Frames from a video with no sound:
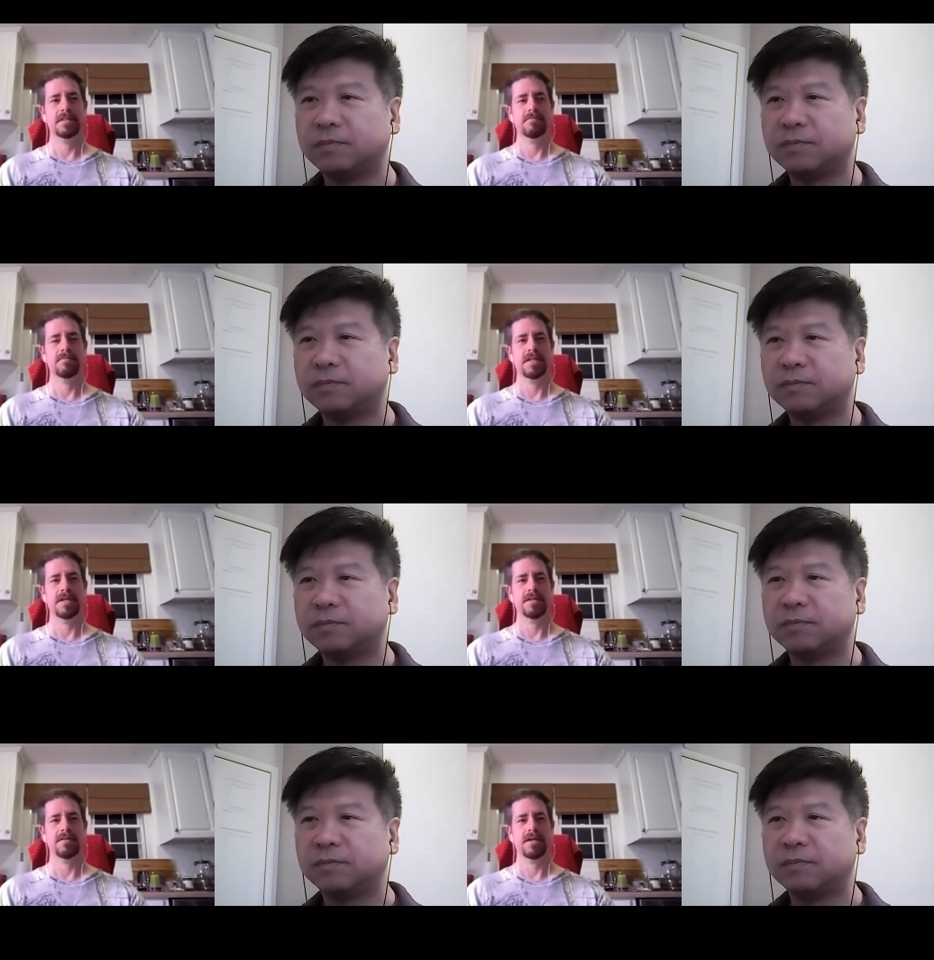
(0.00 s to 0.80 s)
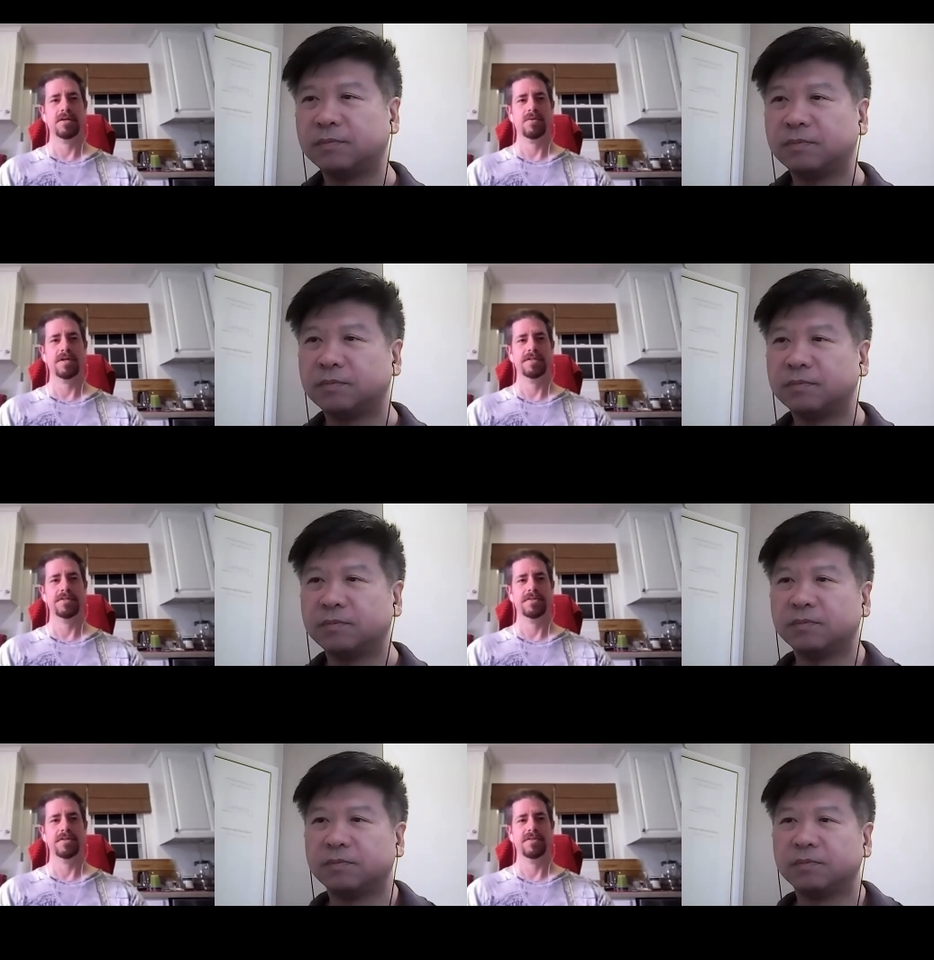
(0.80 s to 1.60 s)
Speaker 1: like
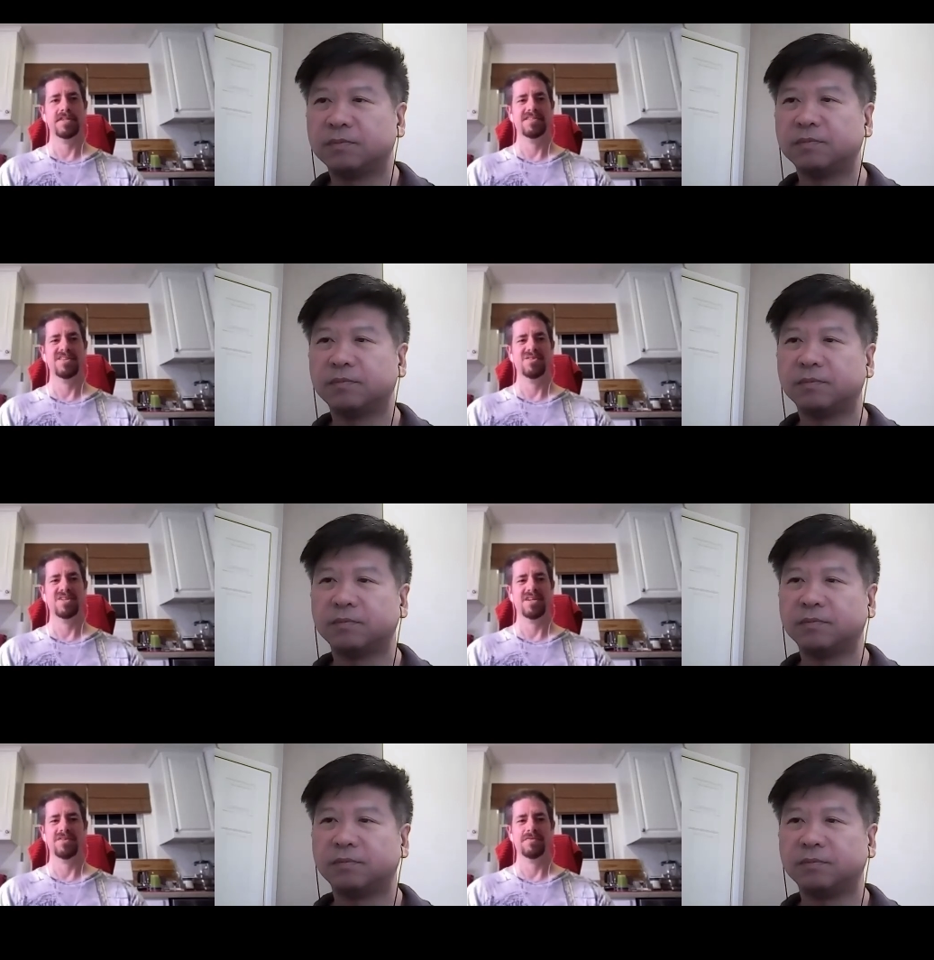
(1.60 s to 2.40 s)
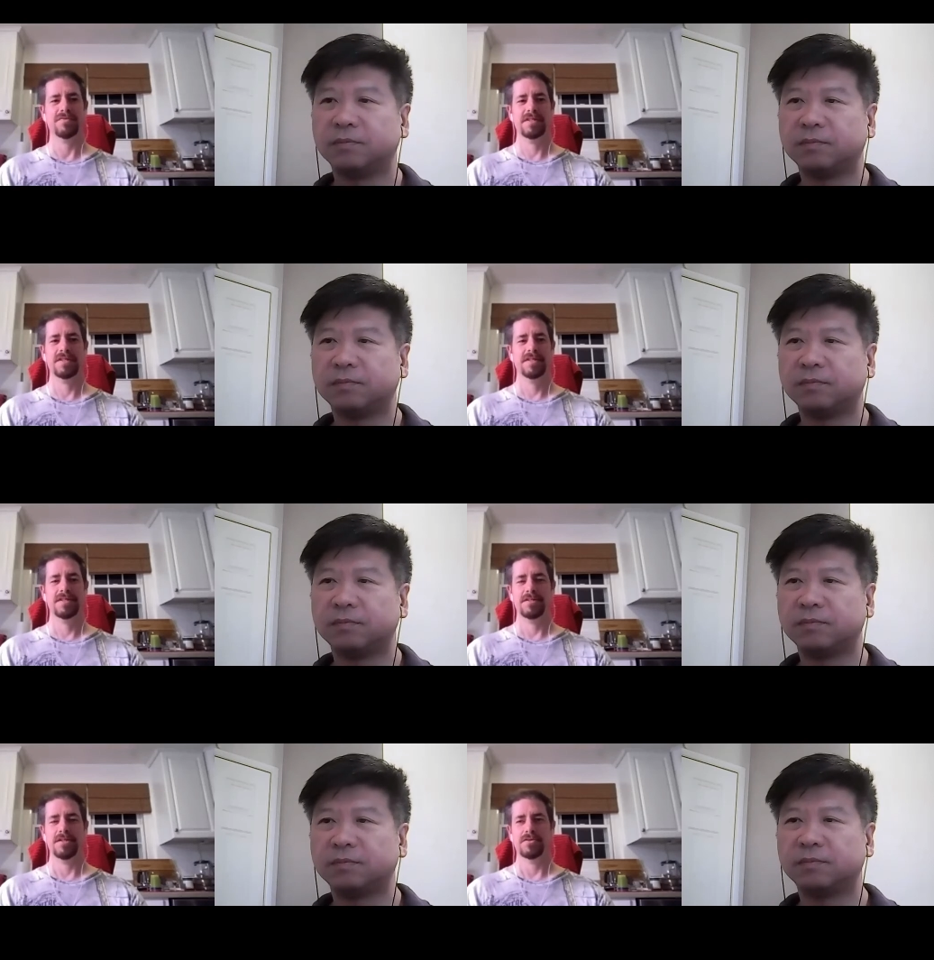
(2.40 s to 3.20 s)
likewise, you know, there's no kind of
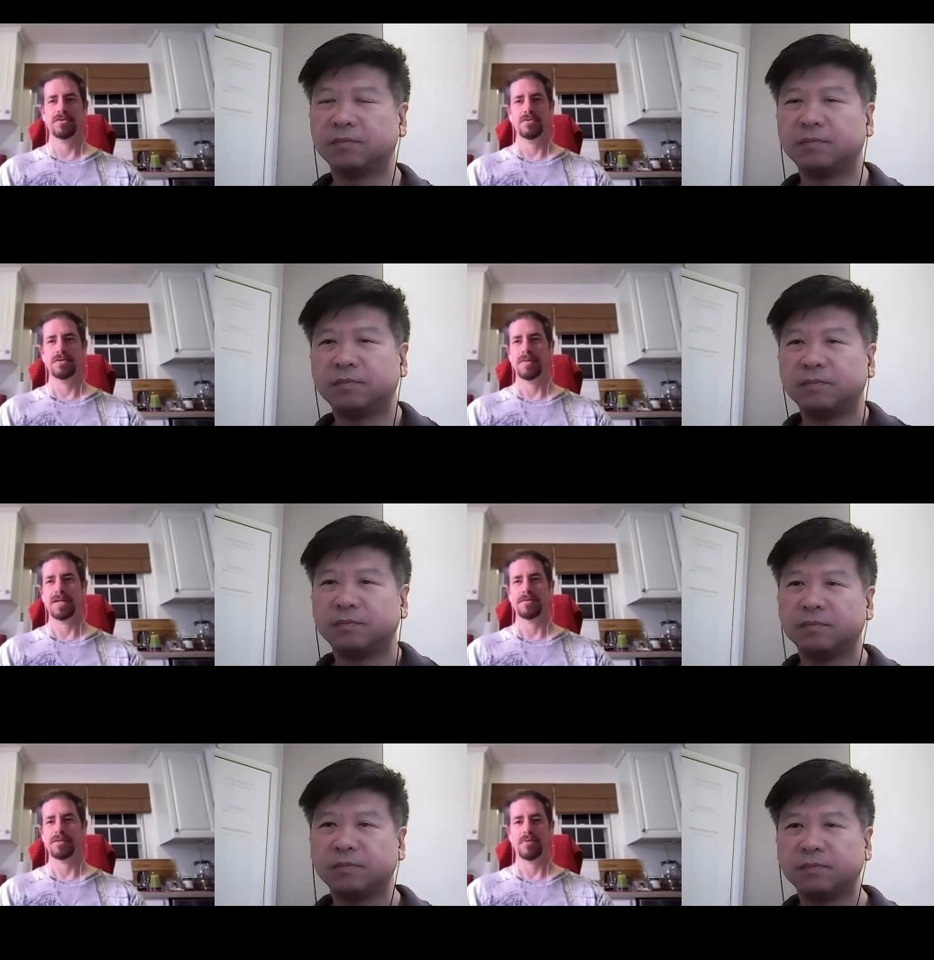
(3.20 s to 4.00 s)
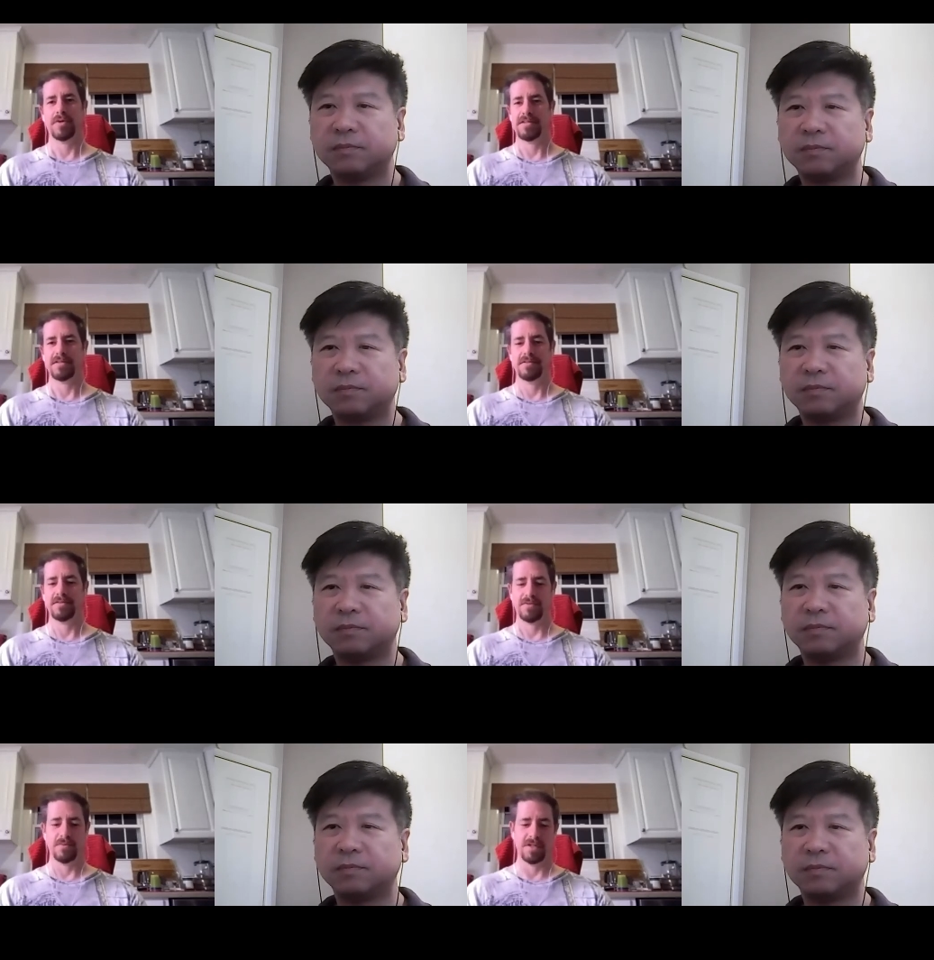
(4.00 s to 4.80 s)
you know talk about the president
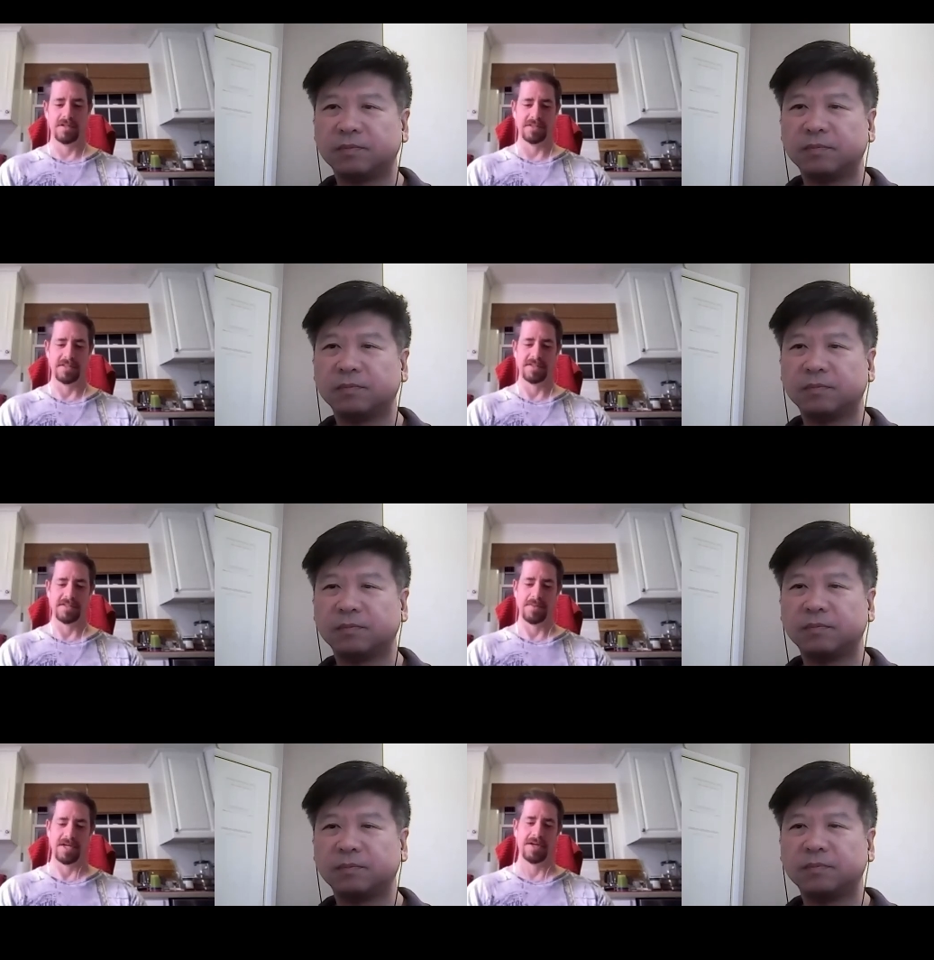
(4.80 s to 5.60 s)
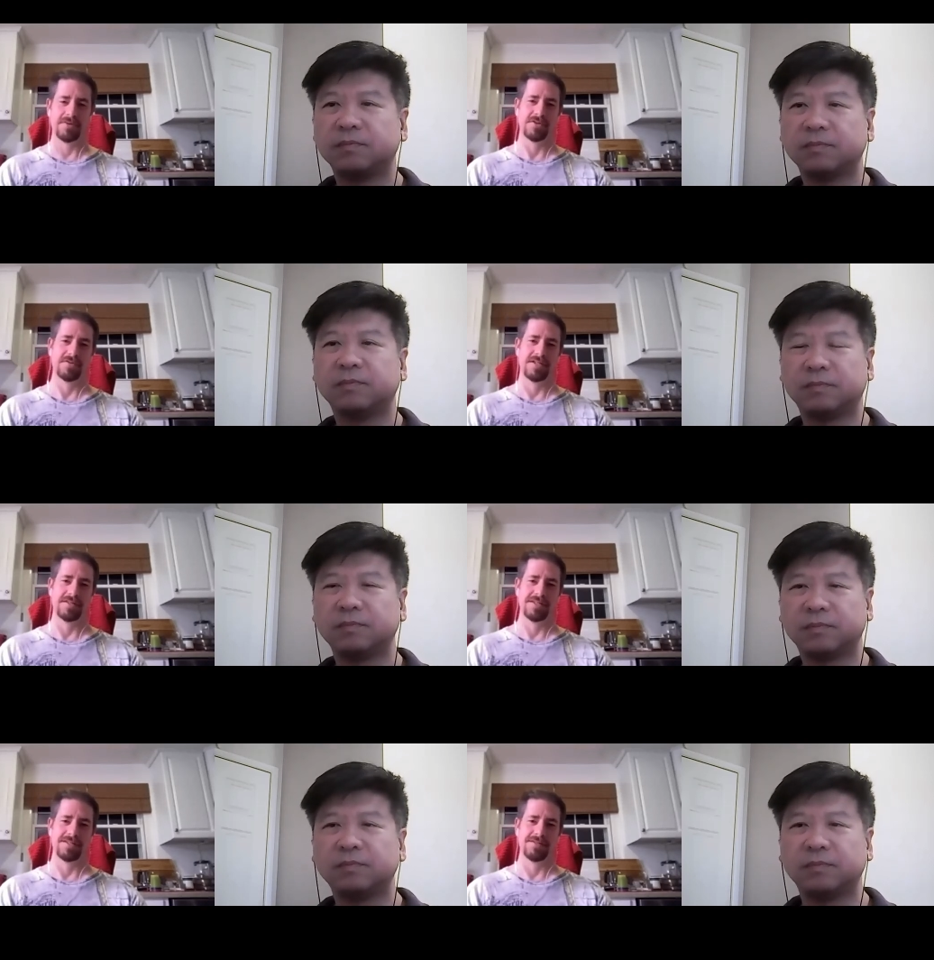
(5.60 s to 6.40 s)
of the world in his summer house or
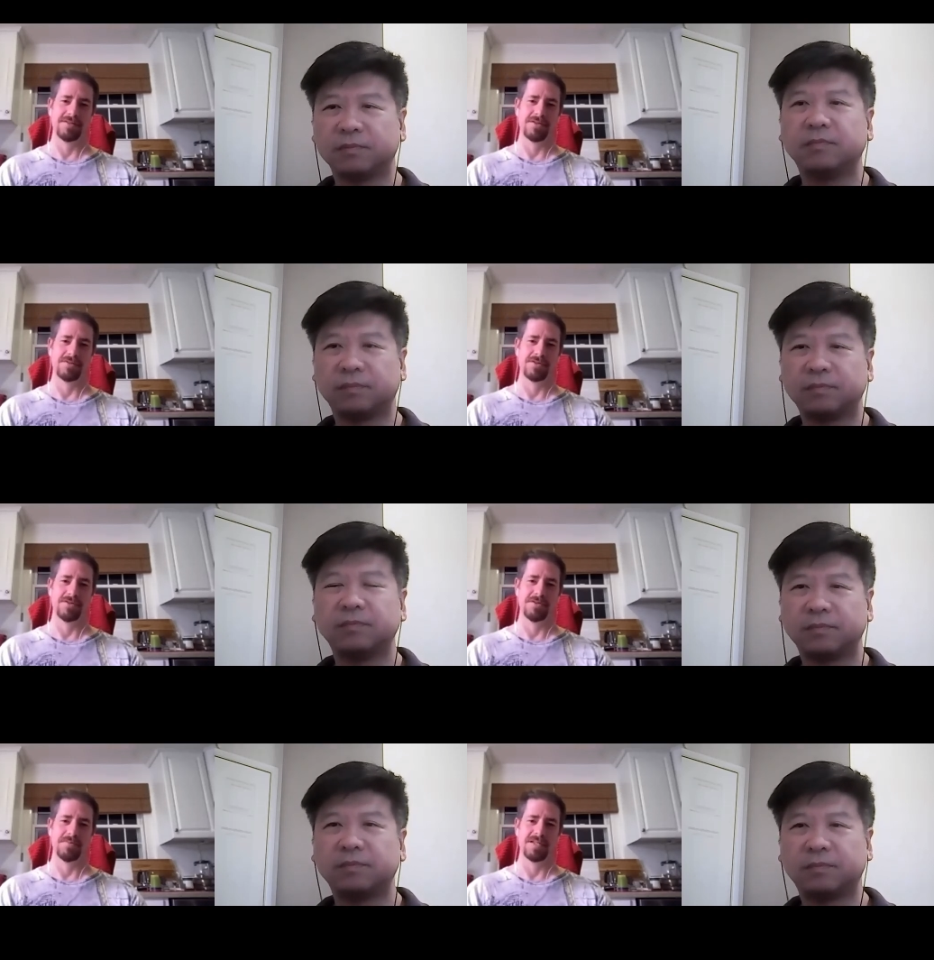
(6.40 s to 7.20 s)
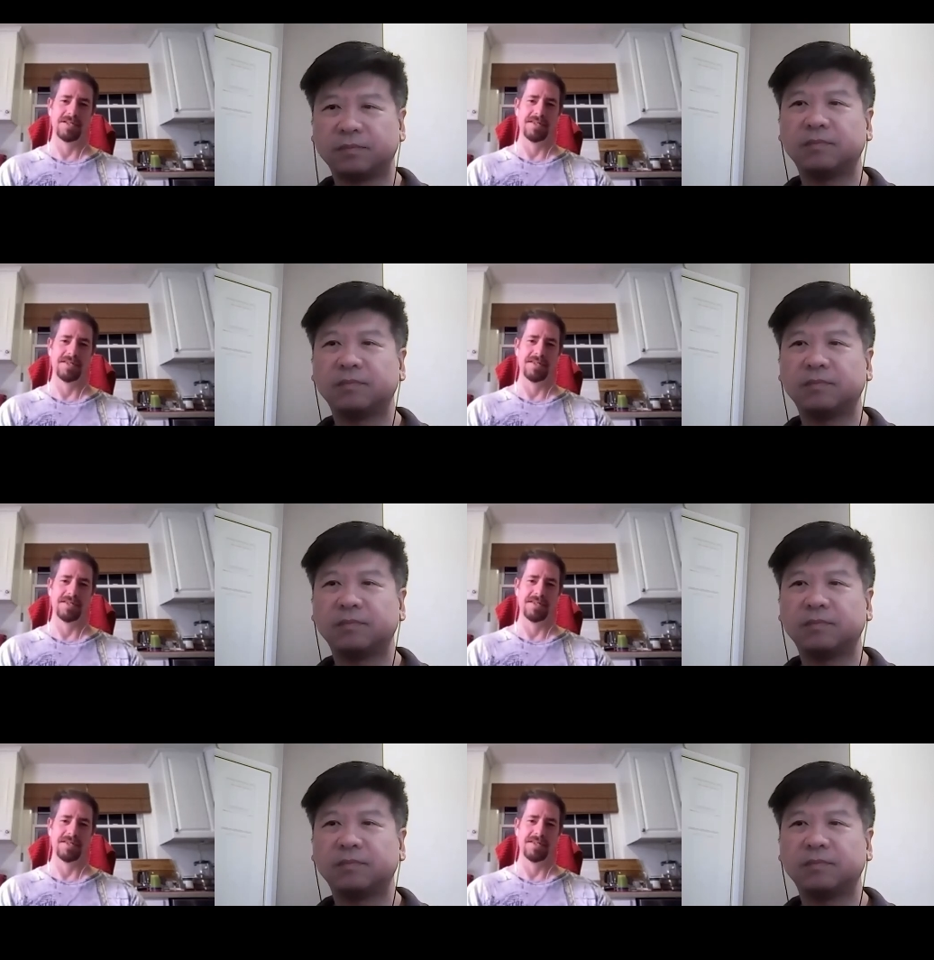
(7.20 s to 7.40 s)
anything you know too loopy like